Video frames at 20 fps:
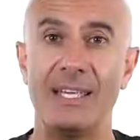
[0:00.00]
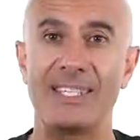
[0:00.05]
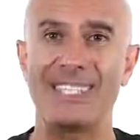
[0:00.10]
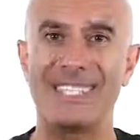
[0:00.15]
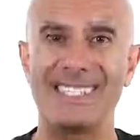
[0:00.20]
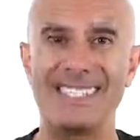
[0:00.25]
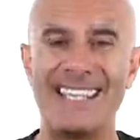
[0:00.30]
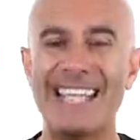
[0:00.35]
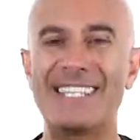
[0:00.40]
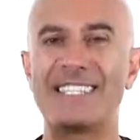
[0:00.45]

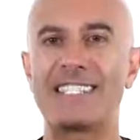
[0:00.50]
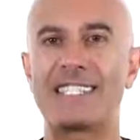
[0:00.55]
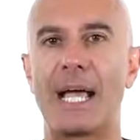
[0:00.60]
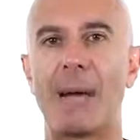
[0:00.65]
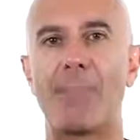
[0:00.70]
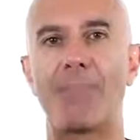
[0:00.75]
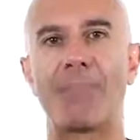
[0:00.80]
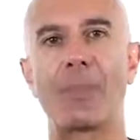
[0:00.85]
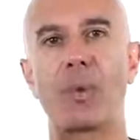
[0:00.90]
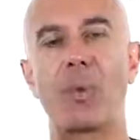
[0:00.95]
sets
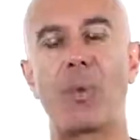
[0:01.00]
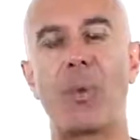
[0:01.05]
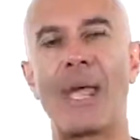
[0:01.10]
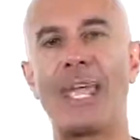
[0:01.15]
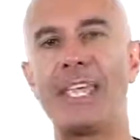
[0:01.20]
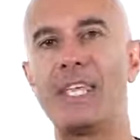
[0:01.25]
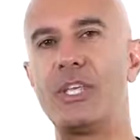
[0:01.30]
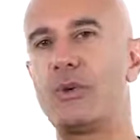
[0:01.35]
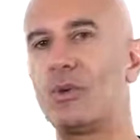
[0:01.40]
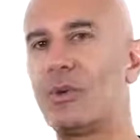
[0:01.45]
up the way
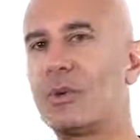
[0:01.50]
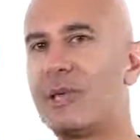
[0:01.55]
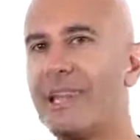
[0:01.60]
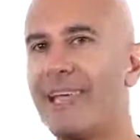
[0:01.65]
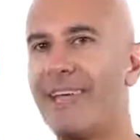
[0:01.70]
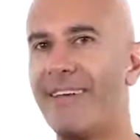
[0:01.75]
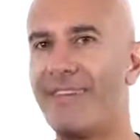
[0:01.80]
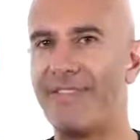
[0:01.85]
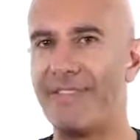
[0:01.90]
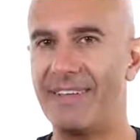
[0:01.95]
you
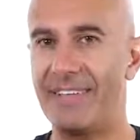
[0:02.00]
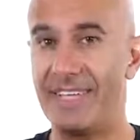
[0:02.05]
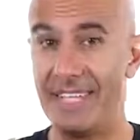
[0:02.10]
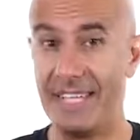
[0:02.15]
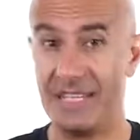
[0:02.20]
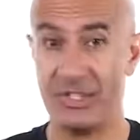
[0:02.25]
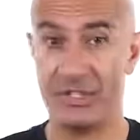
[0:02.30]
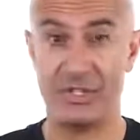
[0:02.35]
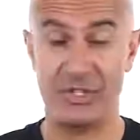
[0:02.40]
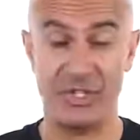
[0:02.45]
live
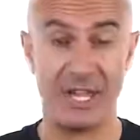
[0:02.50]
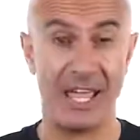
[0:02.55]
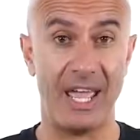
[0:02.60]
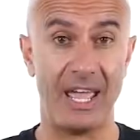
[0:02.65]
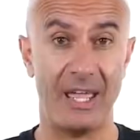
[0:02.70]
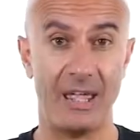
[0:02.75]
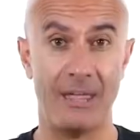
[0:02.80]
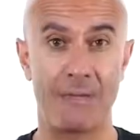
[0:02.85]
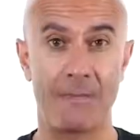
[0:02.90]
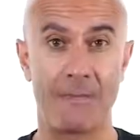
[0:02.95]
each
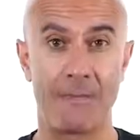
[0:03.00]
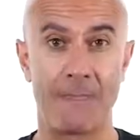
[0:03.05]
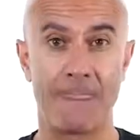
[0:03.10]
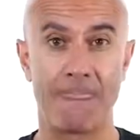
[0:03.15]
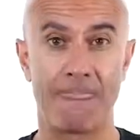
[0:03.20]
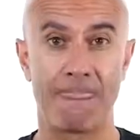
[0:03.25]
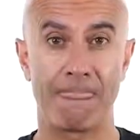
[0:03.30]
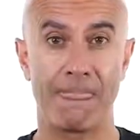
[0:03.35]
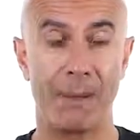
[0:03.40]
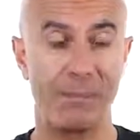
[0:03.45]
day.
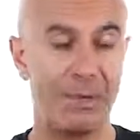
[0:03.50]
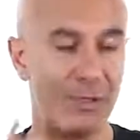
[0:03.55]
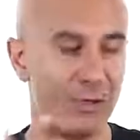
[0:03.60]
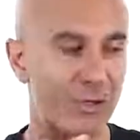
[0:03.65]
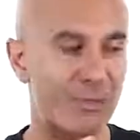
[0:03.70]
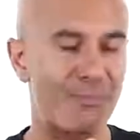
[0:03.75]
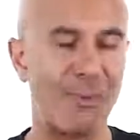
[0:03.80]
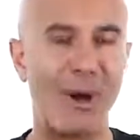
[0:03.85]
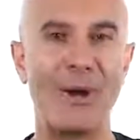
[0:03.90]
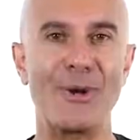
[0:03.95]
I mean, the
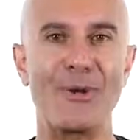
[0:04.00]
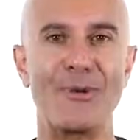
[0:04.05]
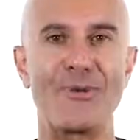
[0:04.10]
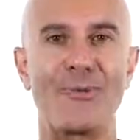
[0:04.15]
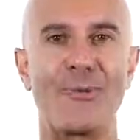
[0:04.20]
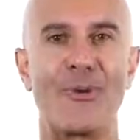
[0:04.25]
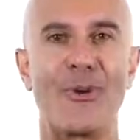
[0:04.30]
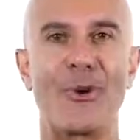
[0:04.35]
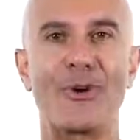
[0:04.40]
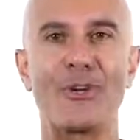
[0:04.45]

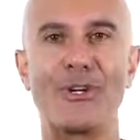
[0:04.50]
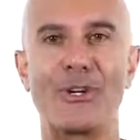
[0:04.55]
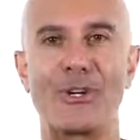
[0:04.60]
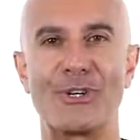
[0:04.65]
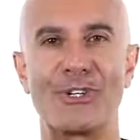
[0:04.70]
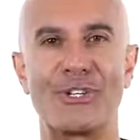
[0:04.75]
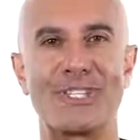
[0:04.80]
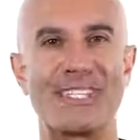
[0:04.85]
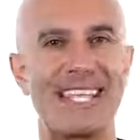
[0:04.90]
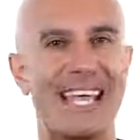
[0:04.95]
Spartan
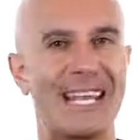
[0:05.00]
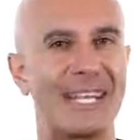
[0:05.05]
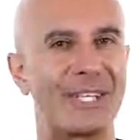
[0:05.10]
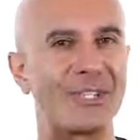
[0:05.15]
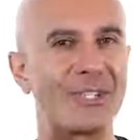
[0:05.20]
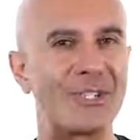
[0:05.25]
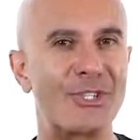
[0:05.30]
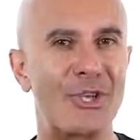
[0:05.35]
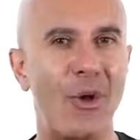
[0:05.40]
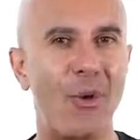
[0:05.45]
warriors said it
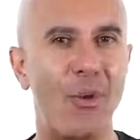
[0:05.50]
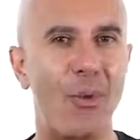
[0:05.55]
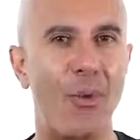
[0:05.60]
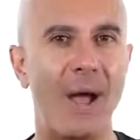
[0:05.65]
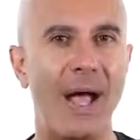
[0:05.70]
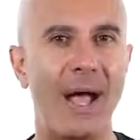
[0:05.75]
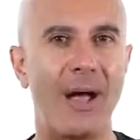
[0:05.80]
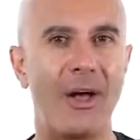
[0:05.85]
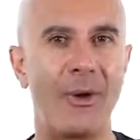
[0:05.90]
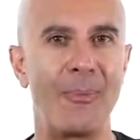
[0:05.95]
so
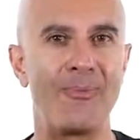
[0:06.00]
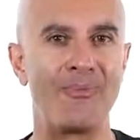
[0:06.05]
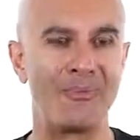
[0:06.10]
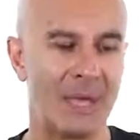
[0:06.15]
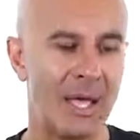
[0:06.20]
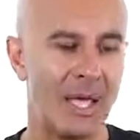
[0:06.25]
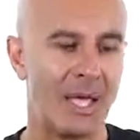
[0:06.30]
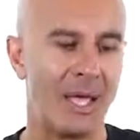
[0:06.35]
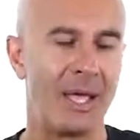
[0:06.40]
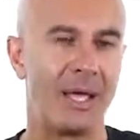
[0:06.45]
well.
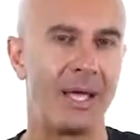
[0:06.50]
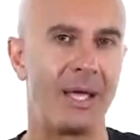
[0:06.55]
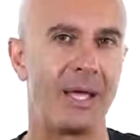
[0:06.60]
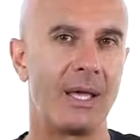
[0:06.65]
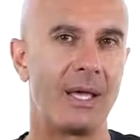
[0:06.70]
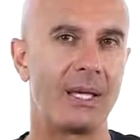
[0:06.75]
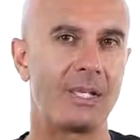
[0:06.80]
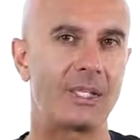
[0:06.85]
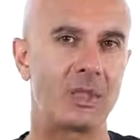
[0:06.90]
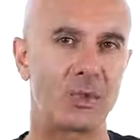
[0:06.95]

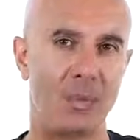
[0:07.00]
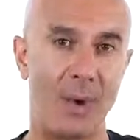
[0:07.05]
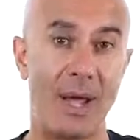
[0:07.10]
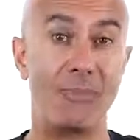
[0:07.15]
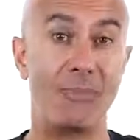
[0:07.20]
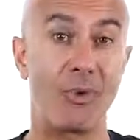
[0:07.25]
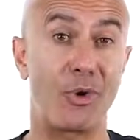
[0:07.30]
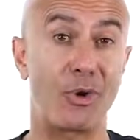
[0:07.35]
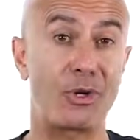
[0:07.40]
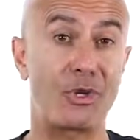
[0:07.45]

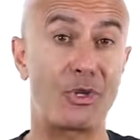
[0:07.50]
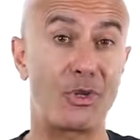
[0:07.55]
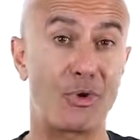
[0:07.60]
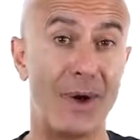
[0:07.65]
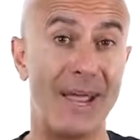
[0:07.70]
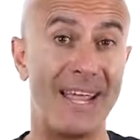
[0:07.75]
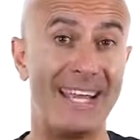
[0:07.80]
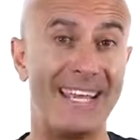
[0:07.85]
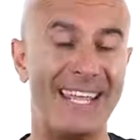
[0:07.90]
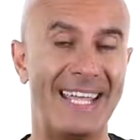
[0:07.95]
Sweat more in
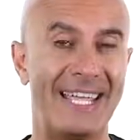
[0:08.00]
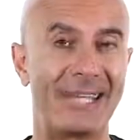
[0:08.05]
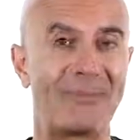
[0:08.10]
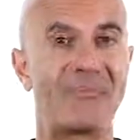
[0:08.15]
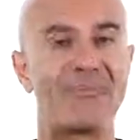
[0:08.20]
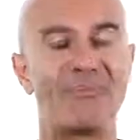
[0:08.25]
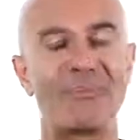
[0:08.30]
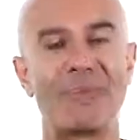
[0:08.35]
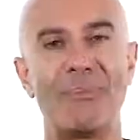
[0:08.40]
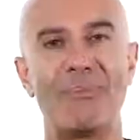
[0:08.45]
training,
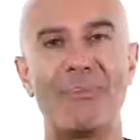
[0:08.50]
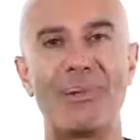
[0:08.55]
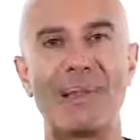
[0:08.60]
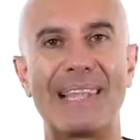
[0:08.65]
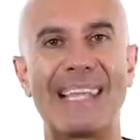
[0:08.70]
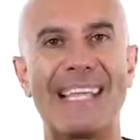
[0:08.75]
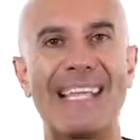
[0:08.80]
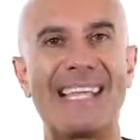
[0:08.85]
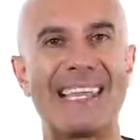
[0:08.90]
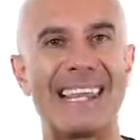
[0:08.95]

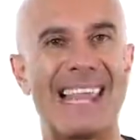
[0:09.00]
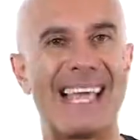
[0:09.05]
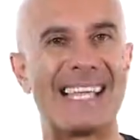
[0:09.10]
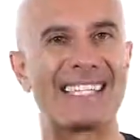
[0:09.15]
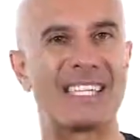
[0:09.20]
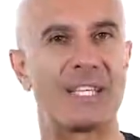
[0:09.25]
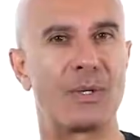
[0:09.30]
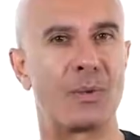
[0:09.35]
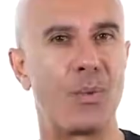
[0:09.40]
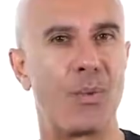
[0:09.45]
bleed
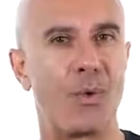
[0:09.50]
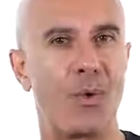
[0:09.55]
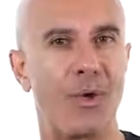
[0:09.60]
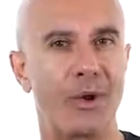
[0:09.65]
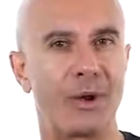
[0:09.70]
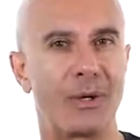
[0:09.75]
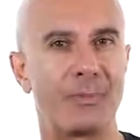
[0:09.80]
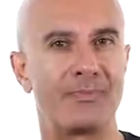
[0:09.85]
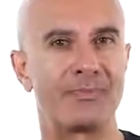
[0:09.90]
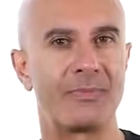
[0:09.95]
less in
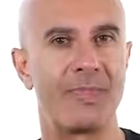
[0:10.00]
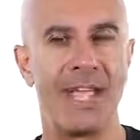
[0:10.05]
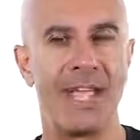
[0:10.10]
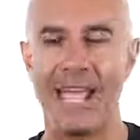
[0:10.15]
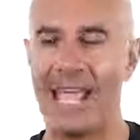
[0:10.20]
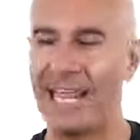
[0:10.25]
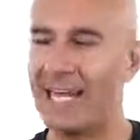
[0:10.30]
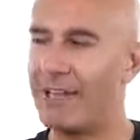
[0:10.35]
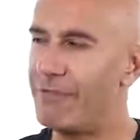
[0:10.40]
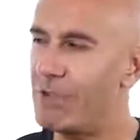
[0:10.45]
war.
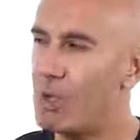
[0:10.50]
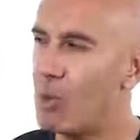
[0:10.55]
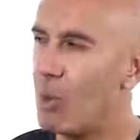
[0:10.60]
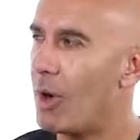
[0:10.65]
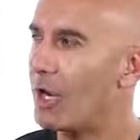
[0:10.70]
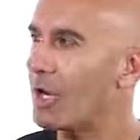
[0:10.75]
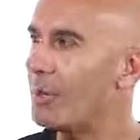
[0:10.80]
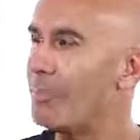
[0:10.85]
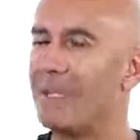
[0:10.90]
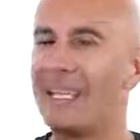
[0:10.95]
And if you
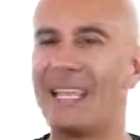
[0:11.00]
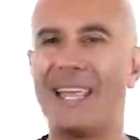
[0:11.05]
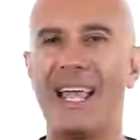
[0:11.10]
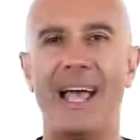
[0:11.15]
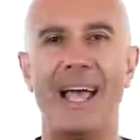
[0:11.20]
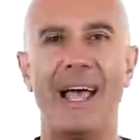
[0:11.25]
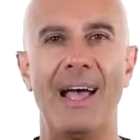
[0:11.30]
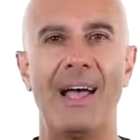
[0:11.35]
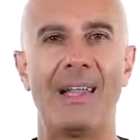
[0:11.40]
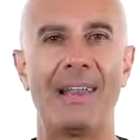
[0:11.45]
want to
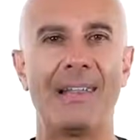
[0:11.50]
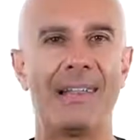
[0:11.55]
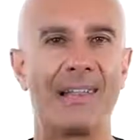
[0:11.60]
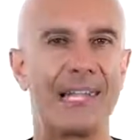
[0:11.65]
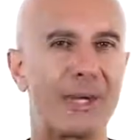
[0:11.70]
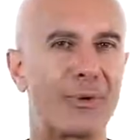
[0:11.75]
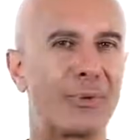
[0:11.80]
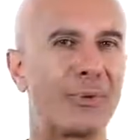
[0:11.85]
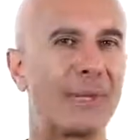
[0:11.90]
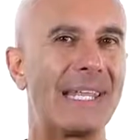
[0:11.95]
be
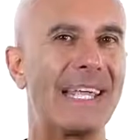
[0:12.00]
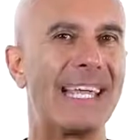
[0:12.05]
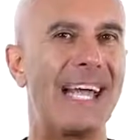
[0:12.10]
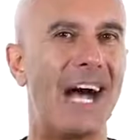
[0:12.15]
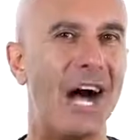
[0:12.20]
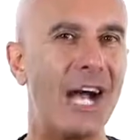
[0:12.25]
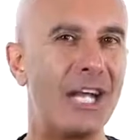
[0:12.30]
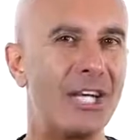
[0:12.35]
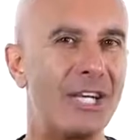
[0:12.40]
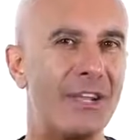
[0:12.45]
literally
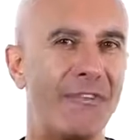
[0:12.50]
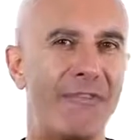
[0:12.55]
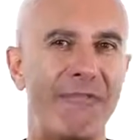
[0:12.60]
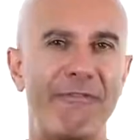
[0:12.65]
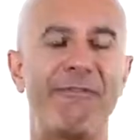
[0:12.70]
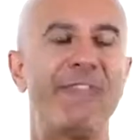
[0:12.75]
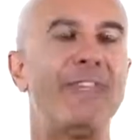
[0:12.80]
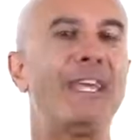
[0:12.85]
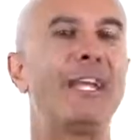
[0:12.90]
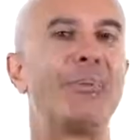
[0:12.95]

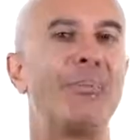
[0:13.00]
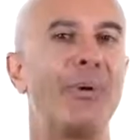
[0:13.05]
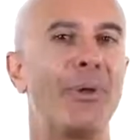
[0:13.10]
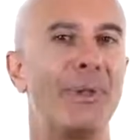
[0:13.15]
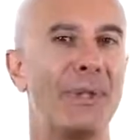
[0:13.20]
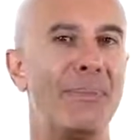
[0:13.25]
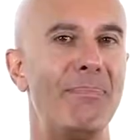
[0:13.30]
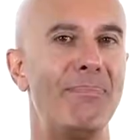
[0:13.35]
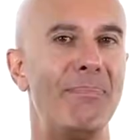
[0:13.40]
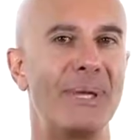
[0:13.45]

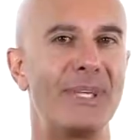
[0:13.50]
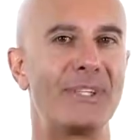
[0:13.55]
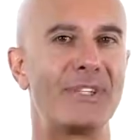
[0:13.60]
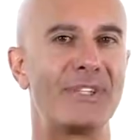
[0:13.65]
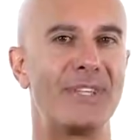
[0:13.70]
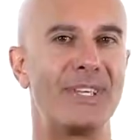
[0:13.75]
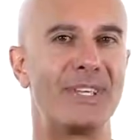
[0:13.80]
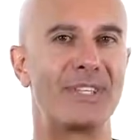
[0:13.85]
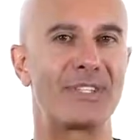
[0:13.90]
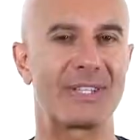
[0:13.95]
undefeatable in
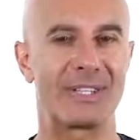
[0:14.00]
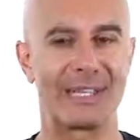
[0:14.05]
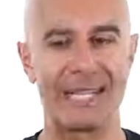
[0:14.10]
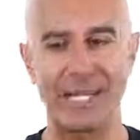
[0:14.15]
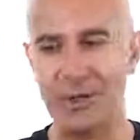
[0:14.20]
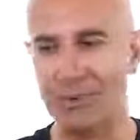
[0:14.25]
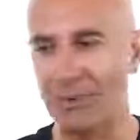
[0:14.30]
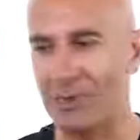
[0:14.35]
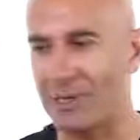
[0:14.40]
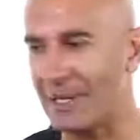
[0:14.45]
business,
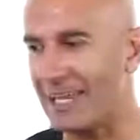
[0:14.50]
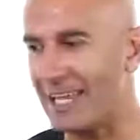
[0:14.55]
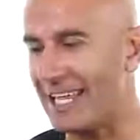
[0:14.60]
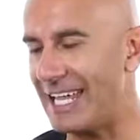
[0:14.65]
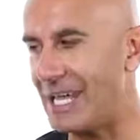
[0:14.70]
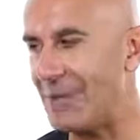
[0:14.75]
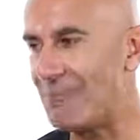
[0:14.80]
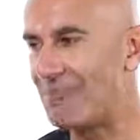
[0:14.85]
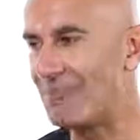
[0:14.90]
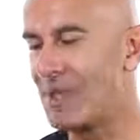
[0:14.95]

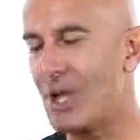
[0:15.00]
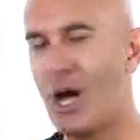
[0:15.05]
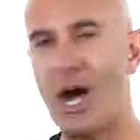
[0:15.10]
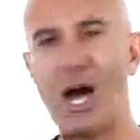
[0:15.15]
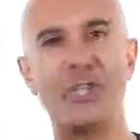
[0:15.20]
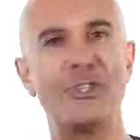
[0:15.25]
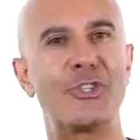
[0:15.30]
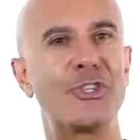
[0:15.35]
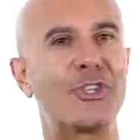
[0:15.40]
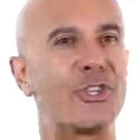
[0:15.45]
literally
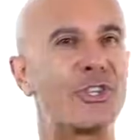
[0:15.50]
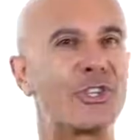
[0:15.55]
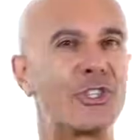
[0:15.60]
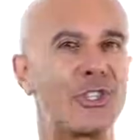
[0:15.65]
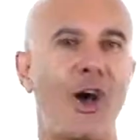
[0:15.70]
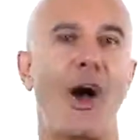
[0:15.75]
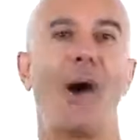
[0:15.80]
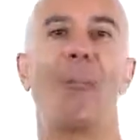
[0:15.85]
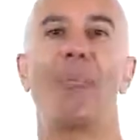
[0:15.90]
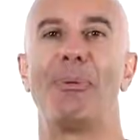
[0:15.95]

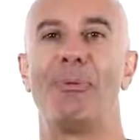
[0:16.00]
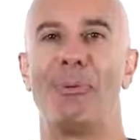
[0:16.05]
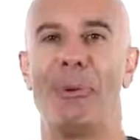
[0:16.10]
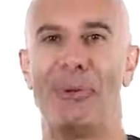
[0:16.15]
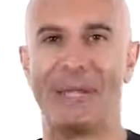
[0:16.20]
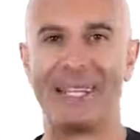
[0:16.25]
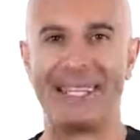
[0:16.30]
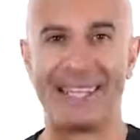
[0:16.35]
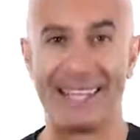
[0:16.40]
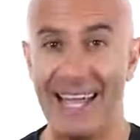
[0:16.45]

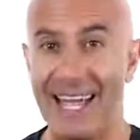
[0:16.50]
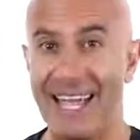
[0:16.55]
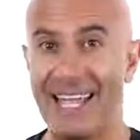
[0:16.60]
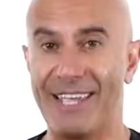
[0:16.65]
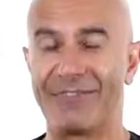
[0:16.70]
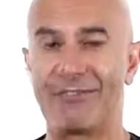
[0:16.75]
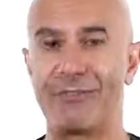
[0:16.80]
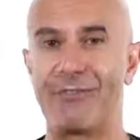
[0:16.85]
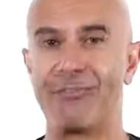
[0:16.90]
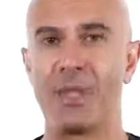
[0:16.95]
unstoppable in
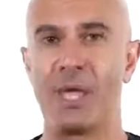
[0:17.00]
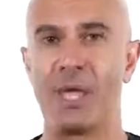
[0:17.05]
life,